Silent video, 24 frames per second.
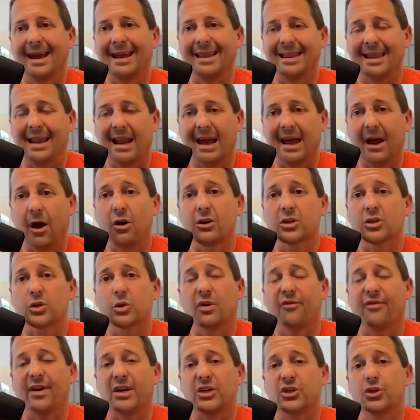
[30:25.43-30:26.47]
And then I
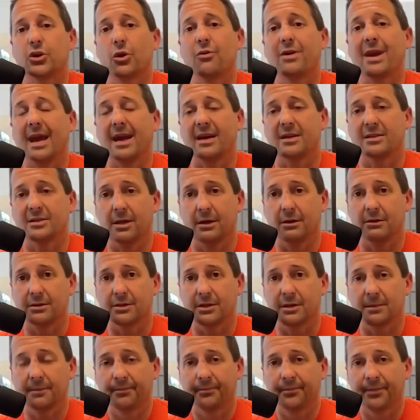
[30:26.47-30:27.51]
also, if I showcase
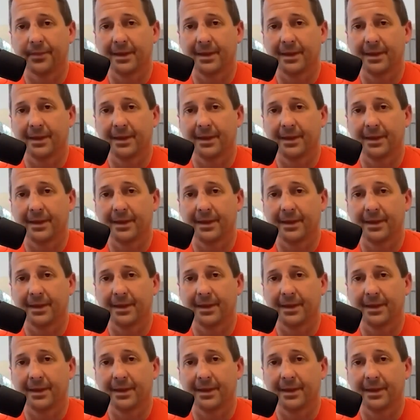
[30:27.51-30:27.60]
those,